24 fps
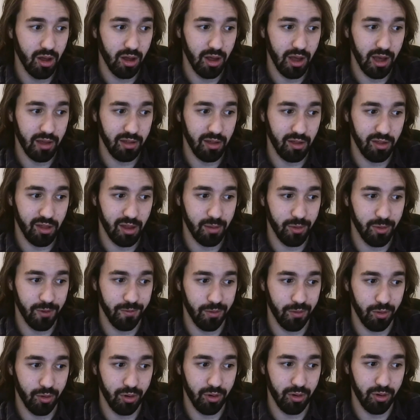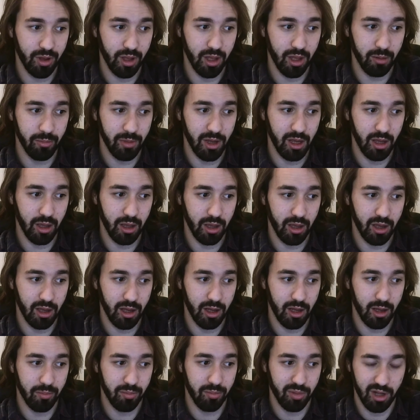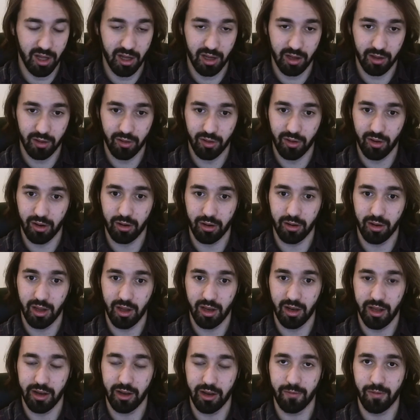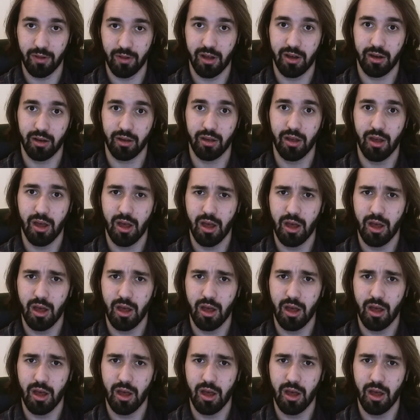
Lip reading: As I said before in my blogs, not in any vlog,